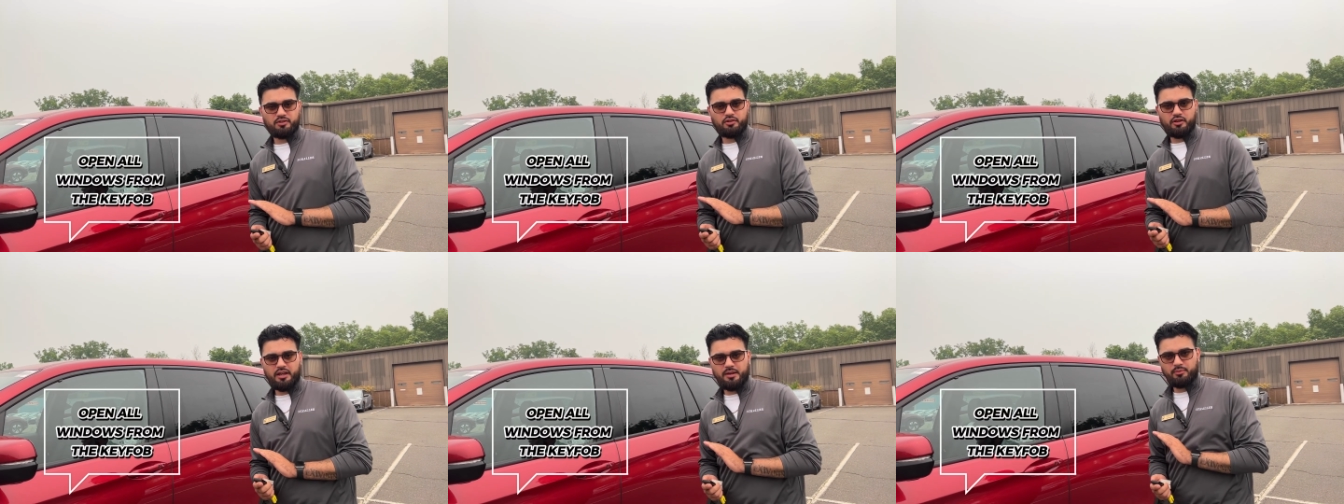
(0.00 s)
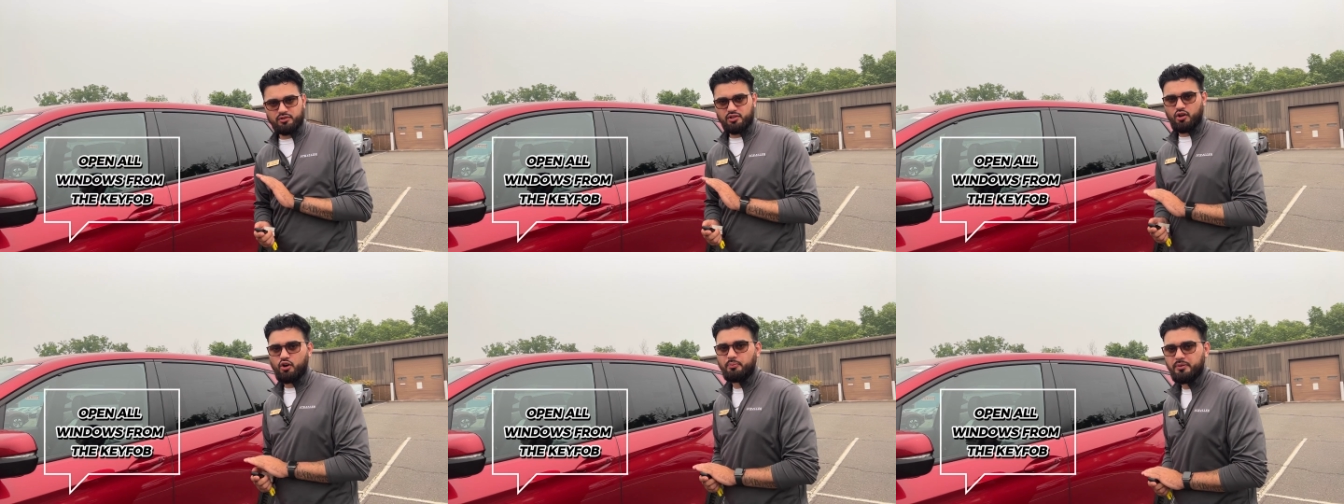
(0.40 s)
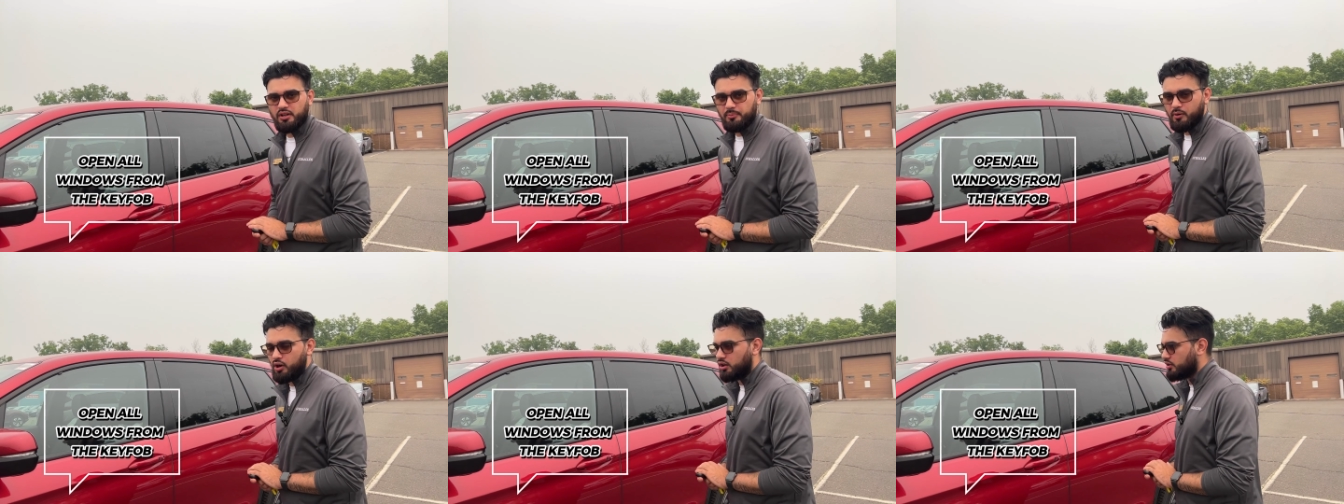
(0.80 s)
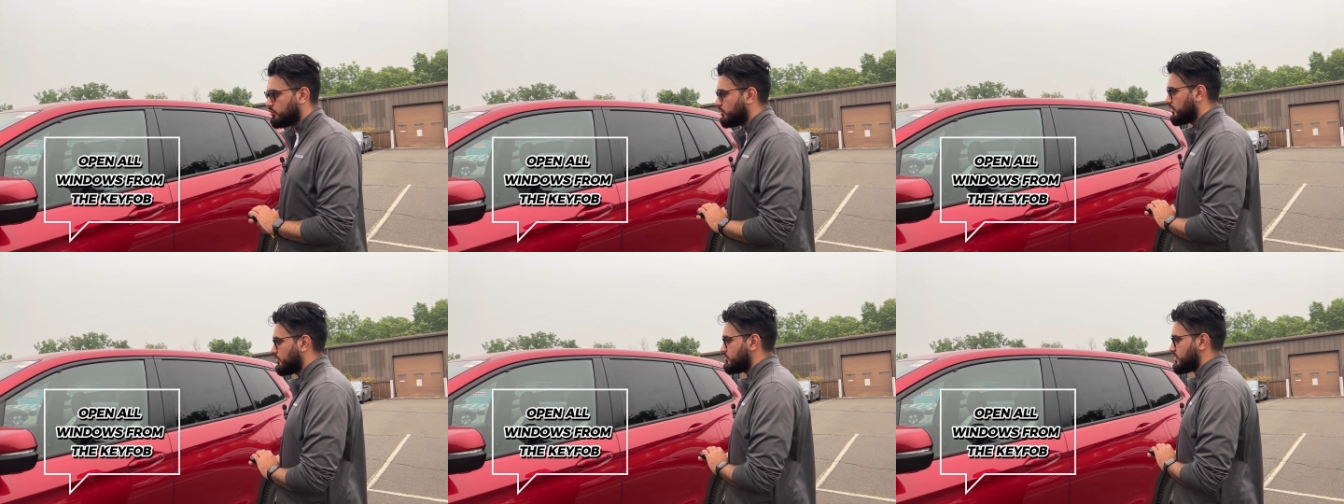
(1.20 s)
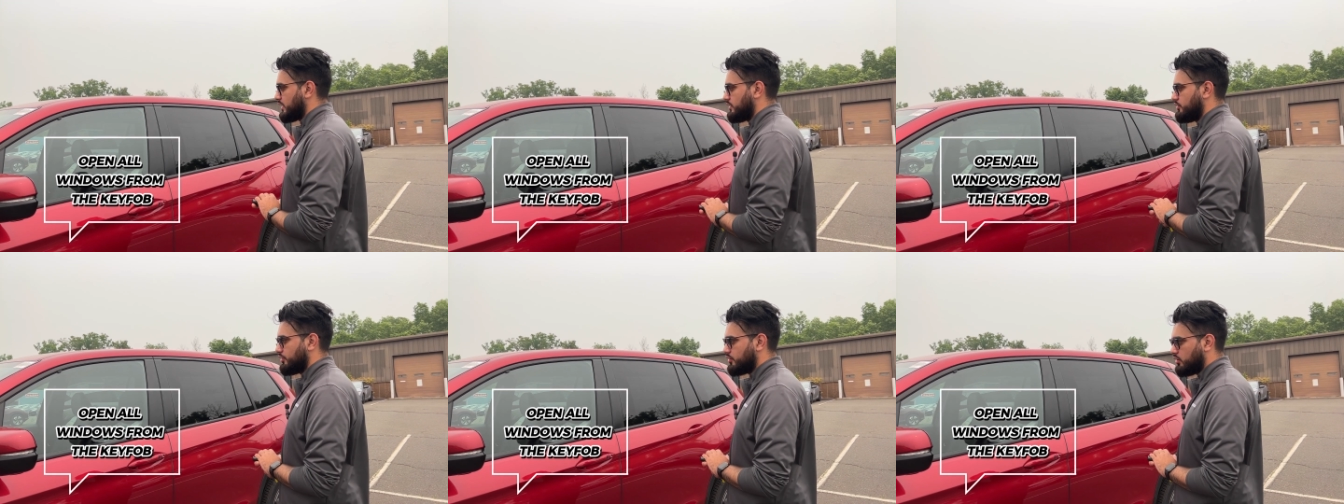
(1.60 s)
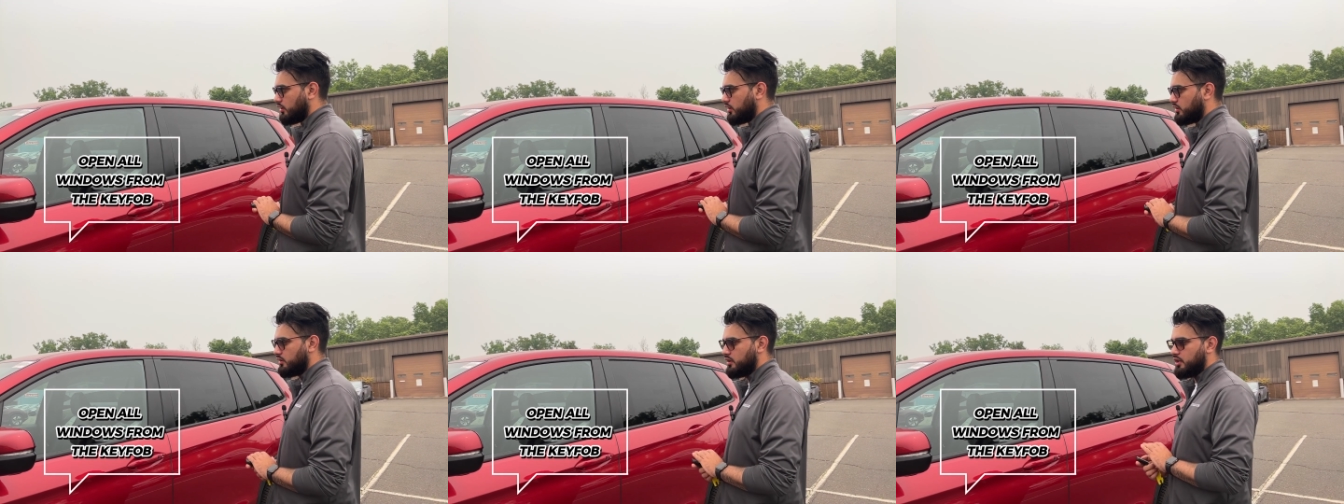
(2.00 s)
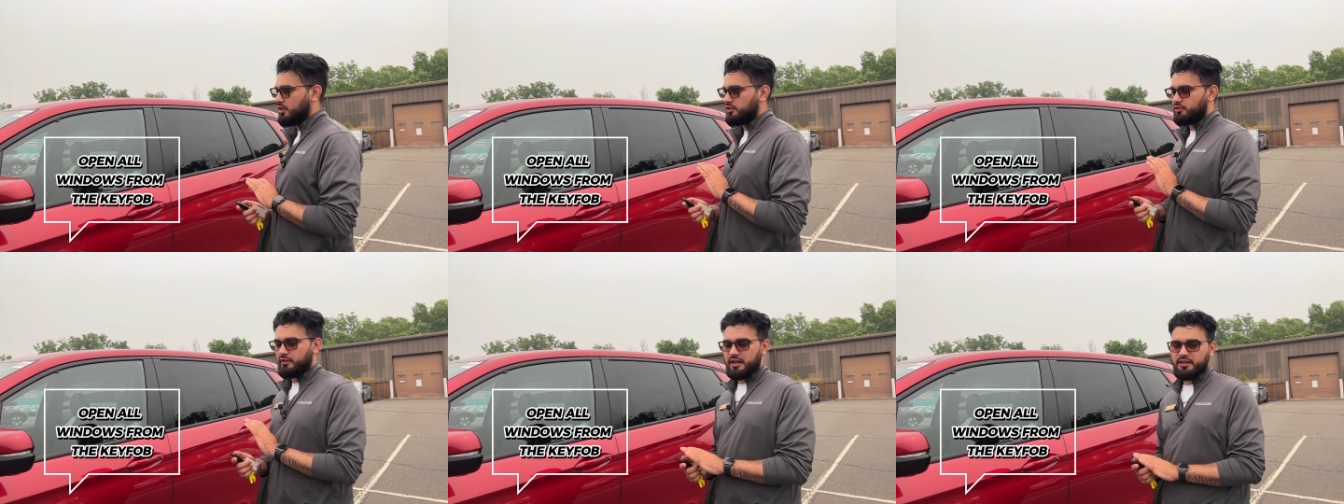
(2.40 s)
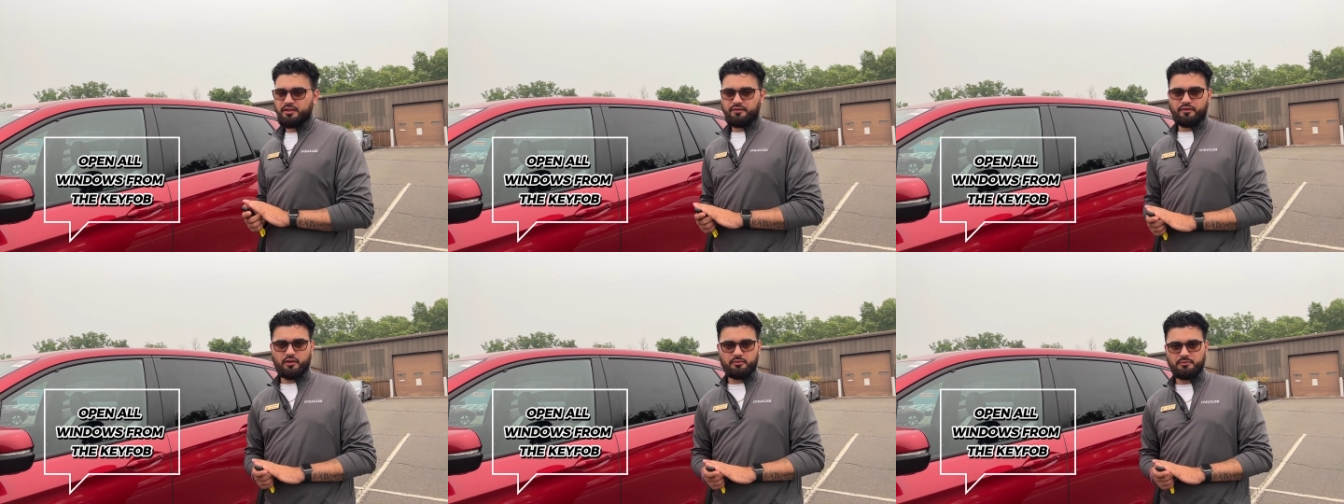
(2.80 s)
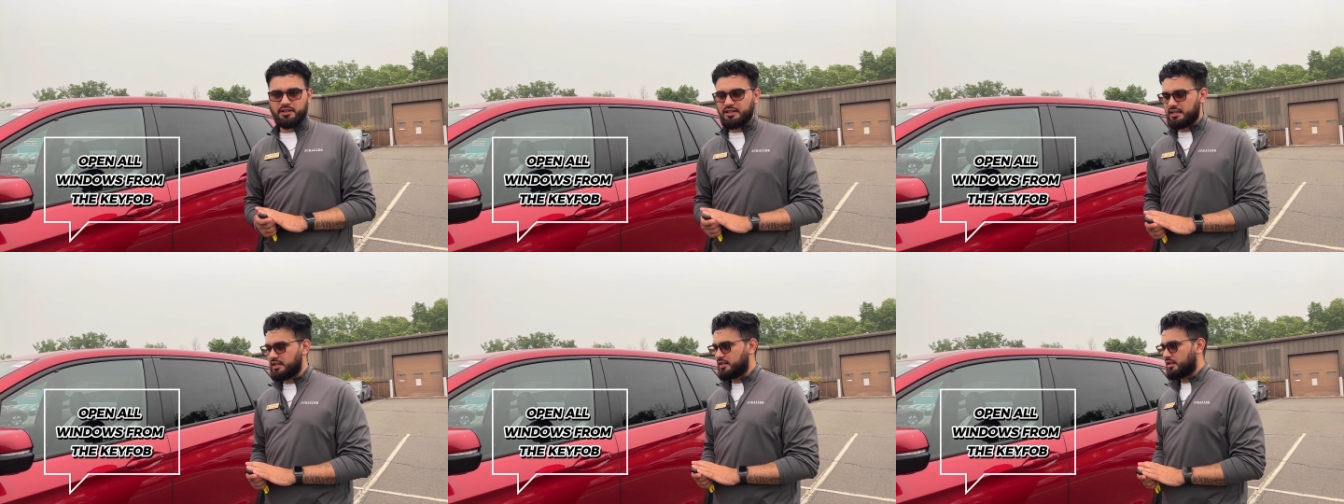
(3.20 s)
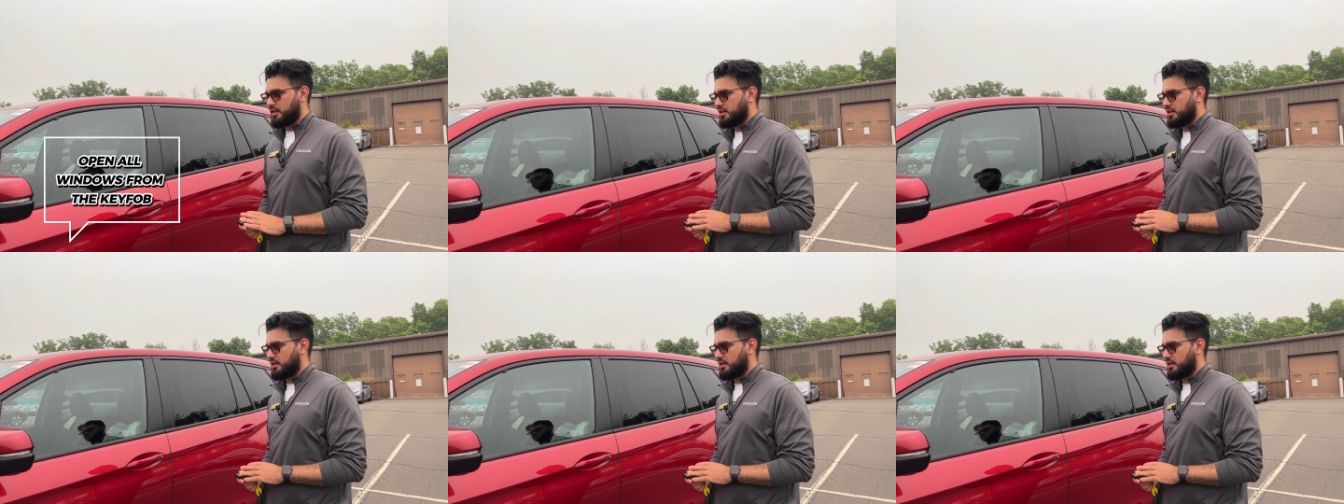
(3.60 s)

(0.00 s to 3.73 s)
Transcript: So you're able to open up all the windows in your car directly from the key.